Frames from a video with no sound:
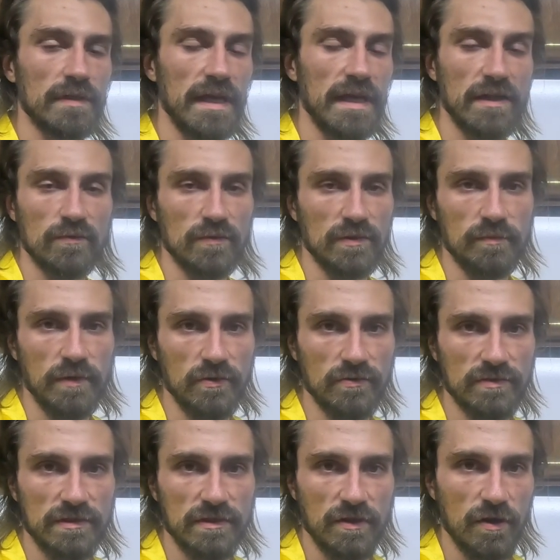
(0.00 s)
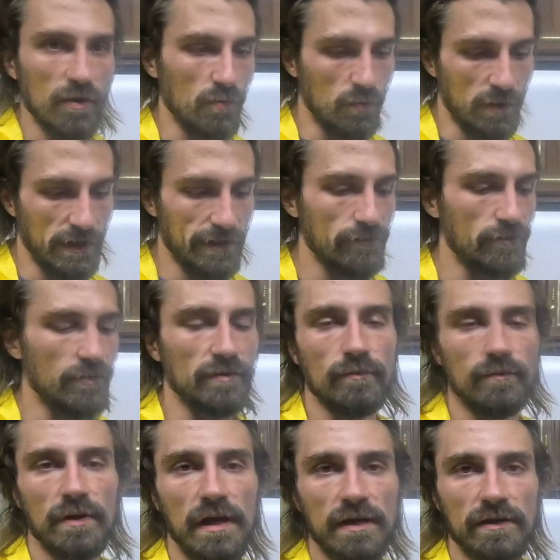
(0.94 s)
handrail posts to go wherever
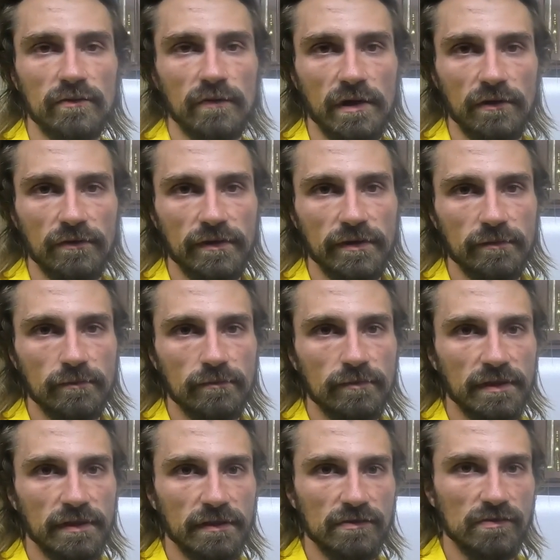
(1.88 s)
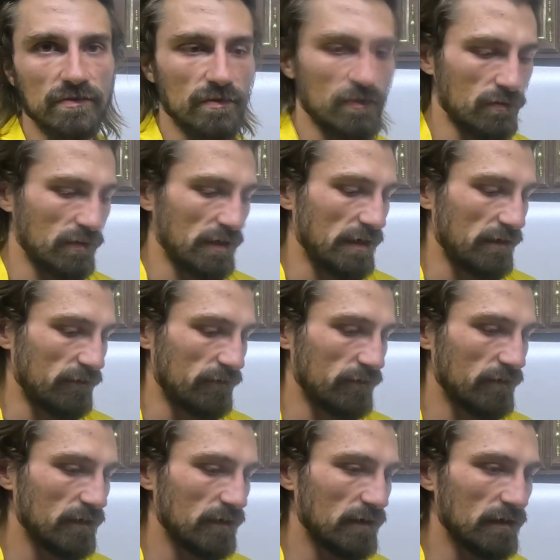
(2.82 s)
and block around them, because you don't
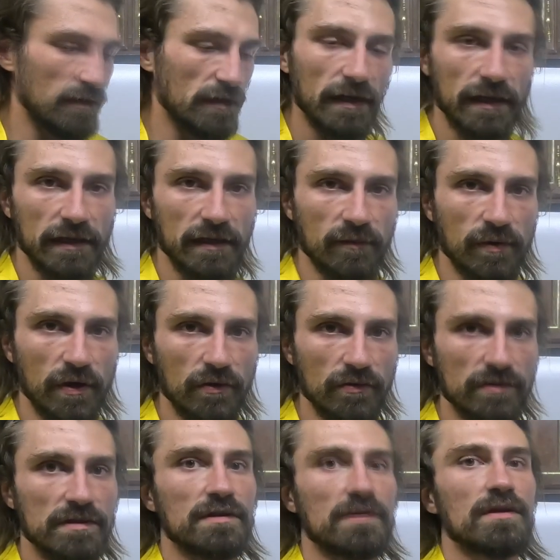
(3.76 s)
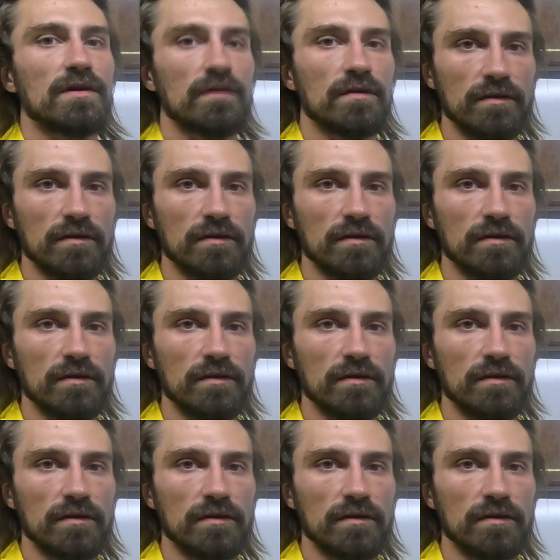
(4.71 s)
have any post